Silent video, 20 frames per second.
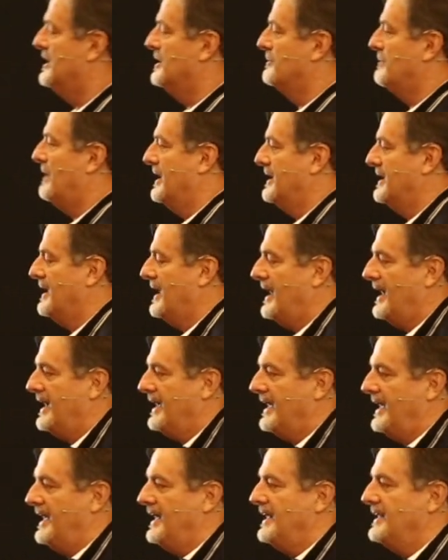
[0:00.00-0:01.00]
by a guy,
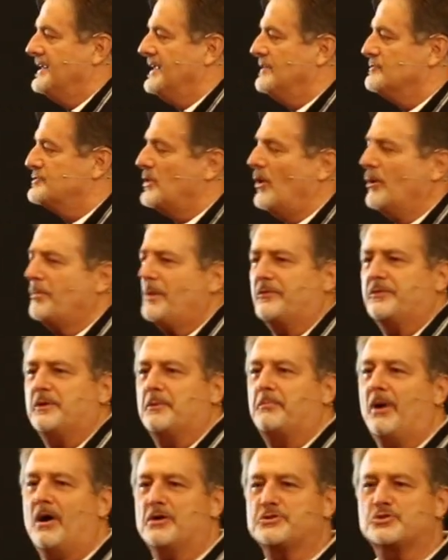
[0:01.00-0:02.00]
and he was talking about the
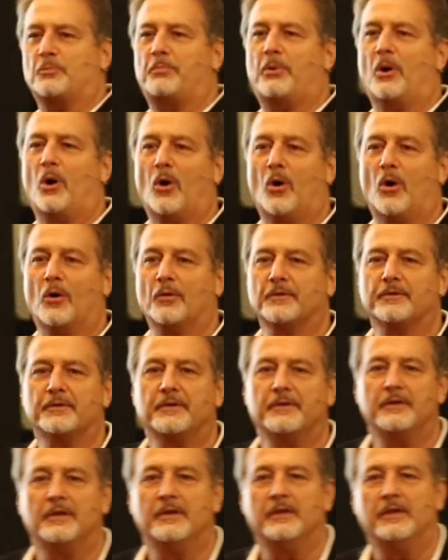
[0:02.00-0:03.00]
Apostle Paul,
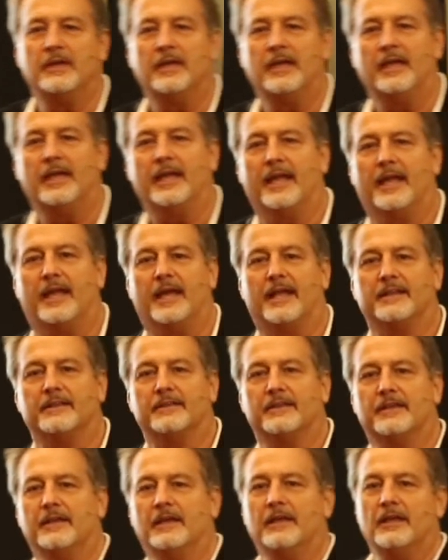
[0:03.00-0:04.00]
and
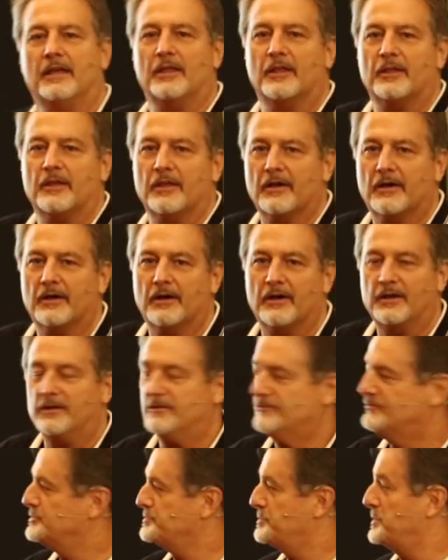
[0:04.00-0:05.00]

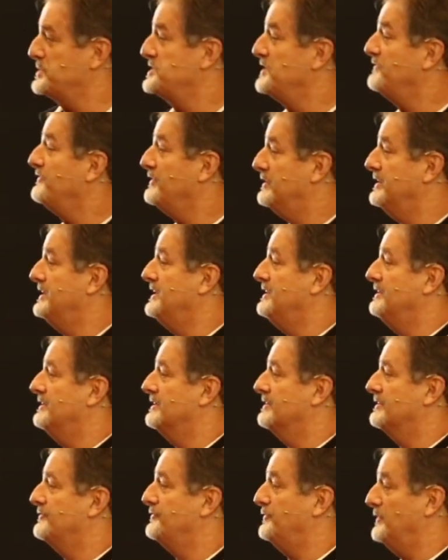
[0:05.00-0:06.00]
specifically
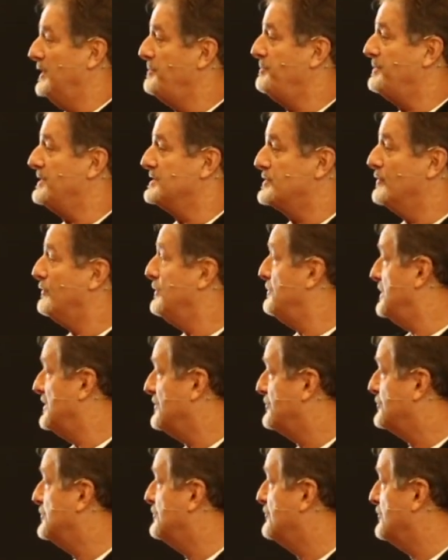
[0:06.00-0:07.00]
Philippians, and we've been
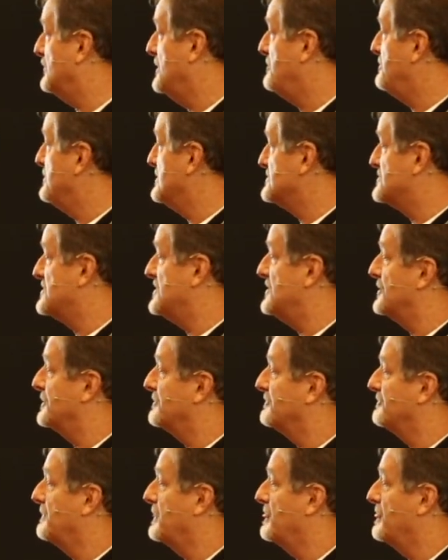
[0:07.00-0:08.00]
through Philippians here,
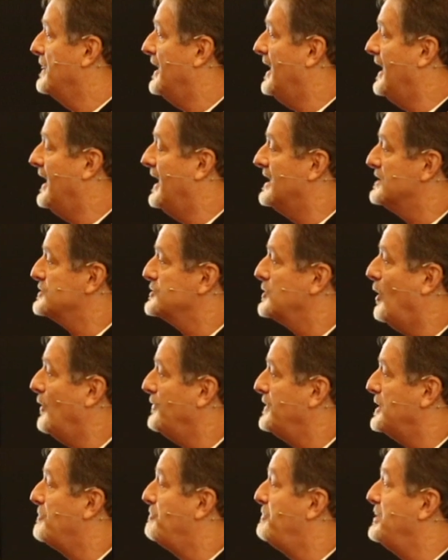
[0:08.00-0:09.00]
and it's called
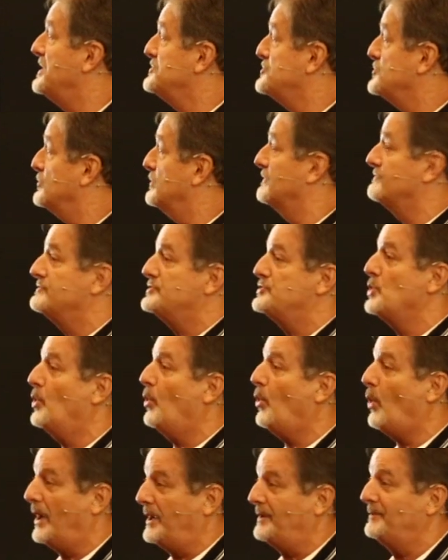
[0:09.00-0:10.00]
the Epistle of
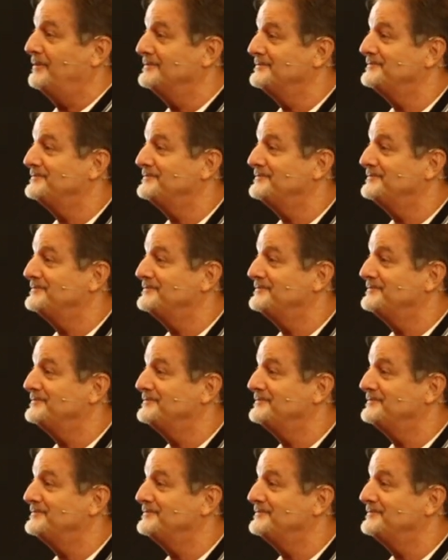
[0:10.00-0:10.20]
Joy.